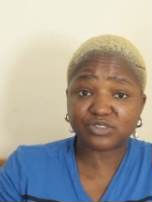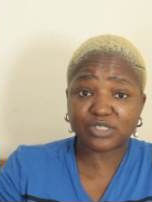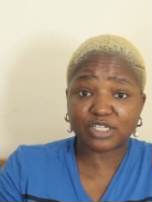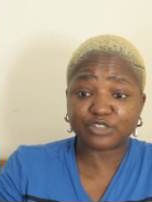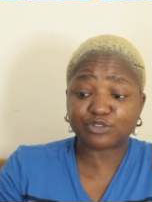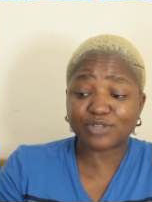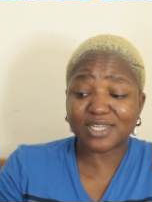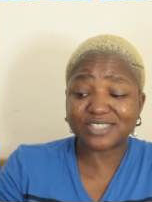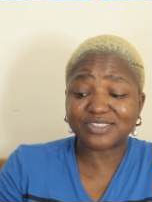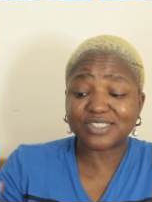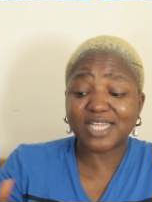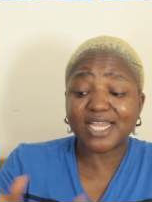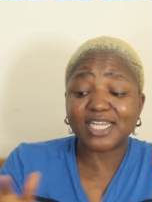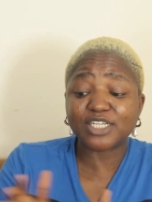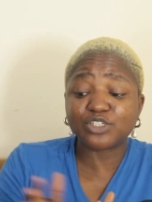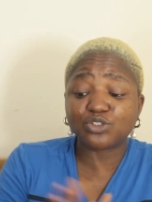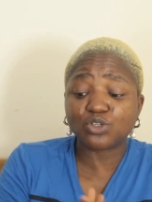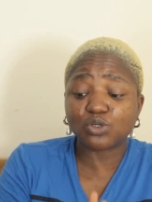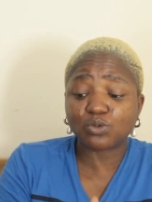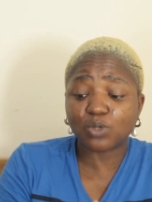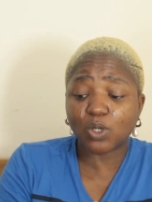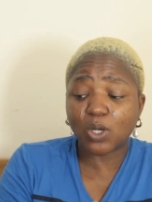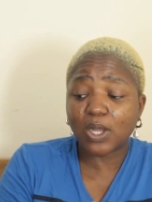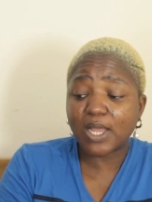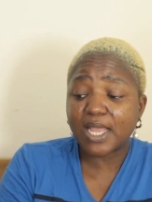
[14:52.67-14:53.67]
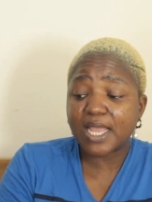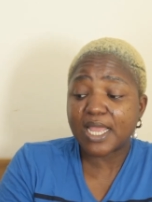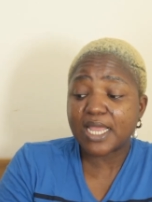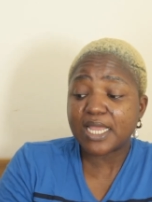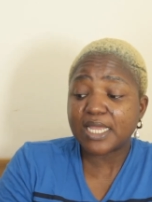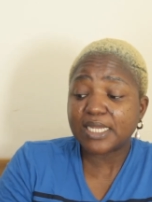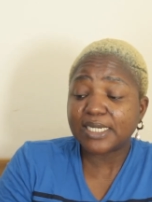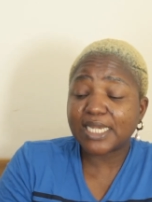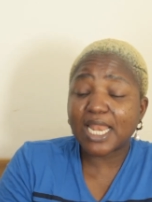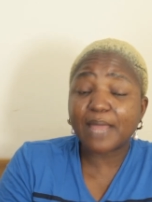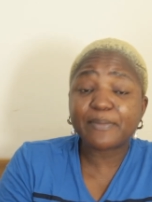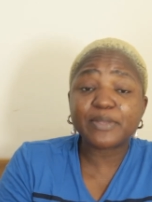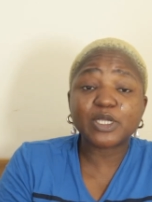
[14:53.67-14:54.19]
So I said, you know what,
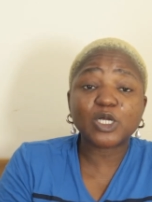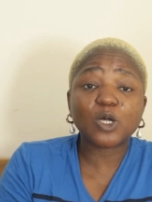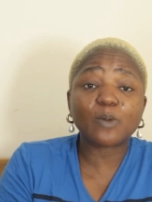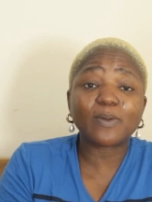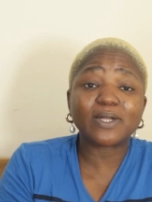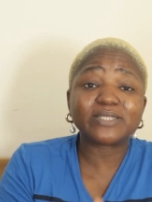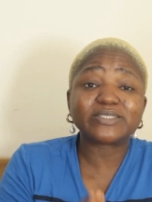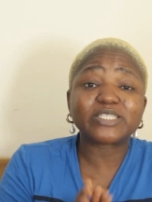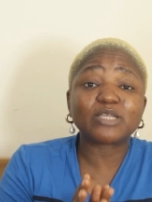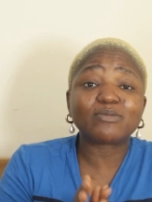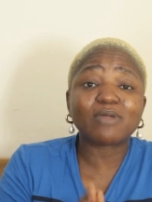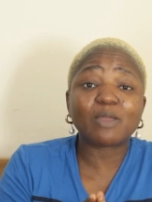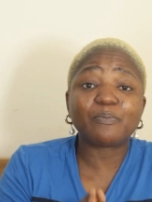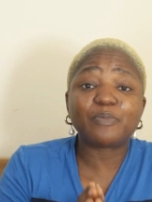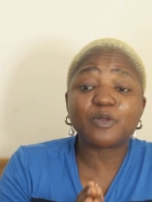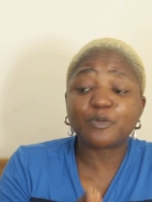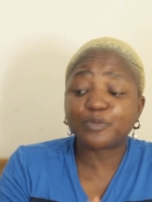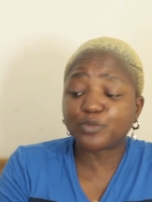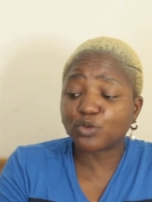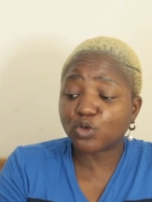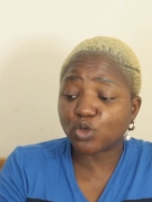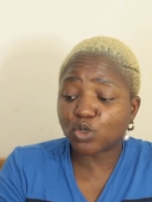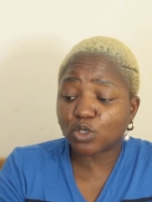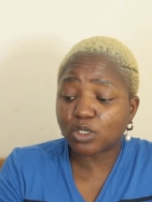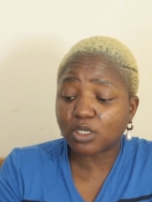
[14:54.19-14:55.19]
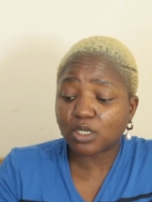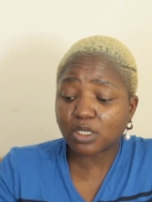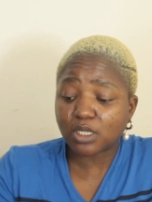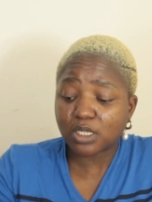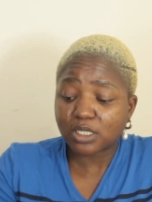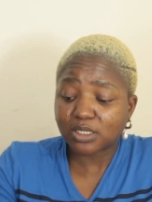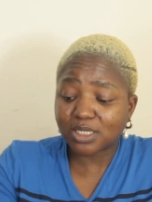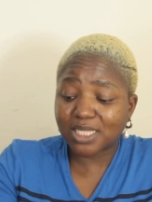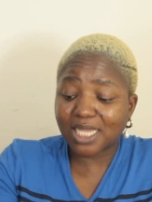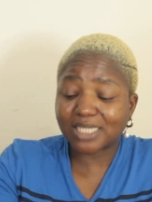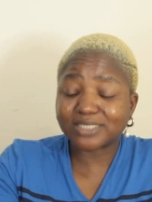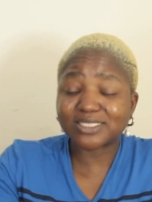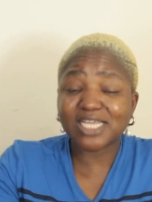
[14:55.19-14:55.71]
let me come and tell my people
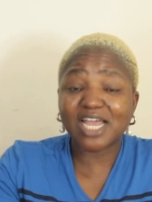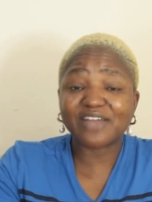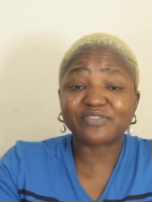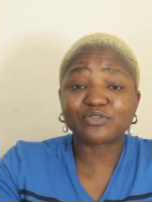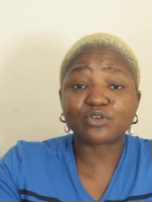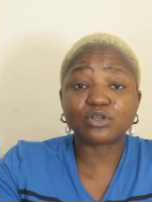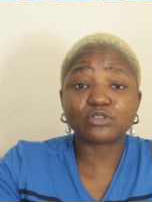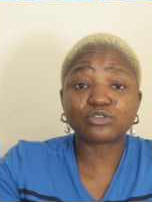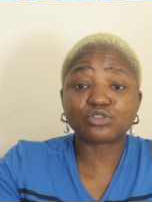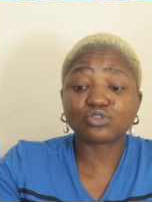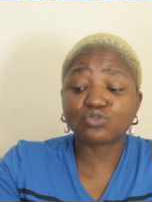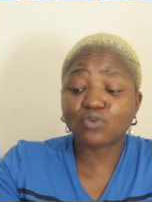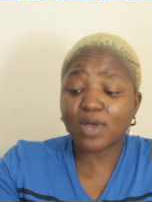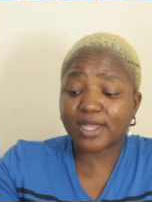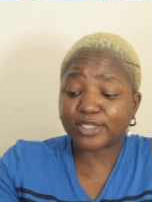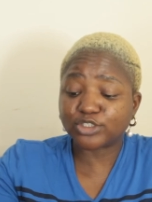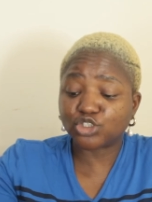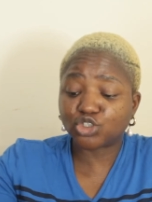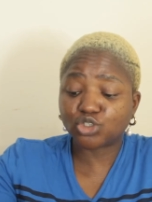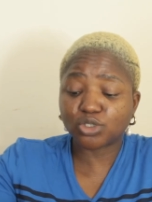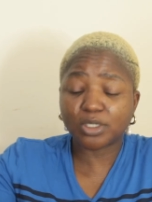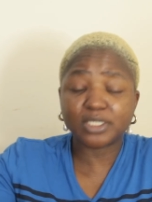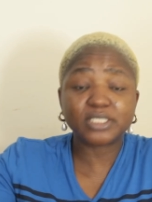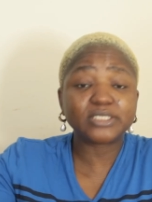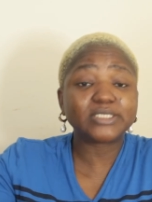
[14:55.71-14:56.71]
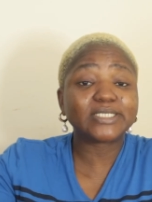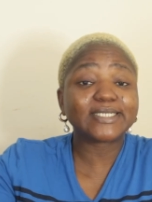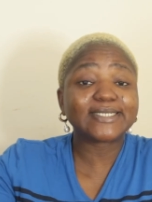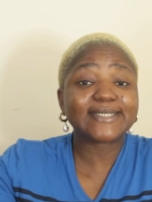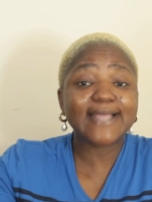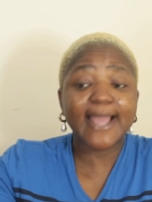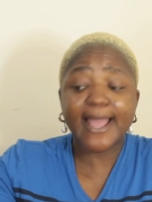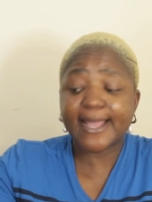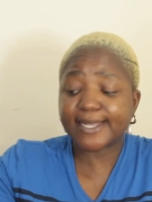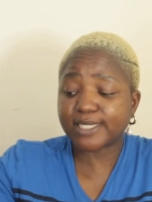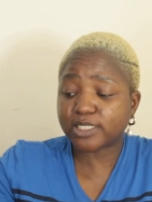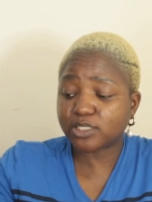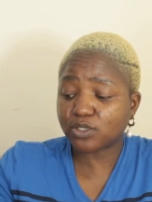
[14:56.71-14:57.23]
that I've gone to go and join the
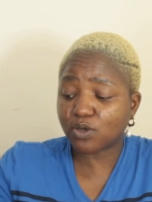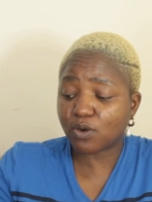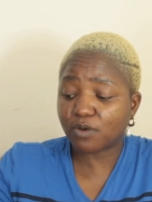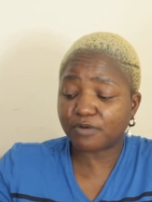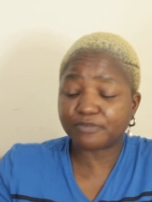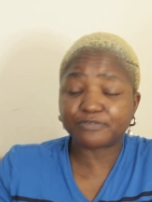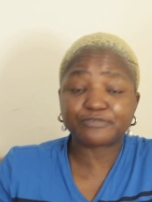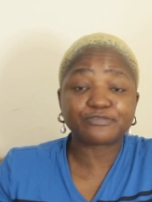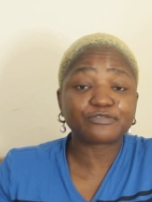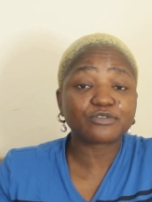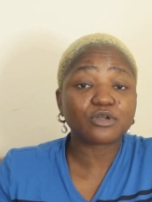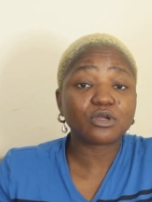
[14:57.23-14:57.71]
gang of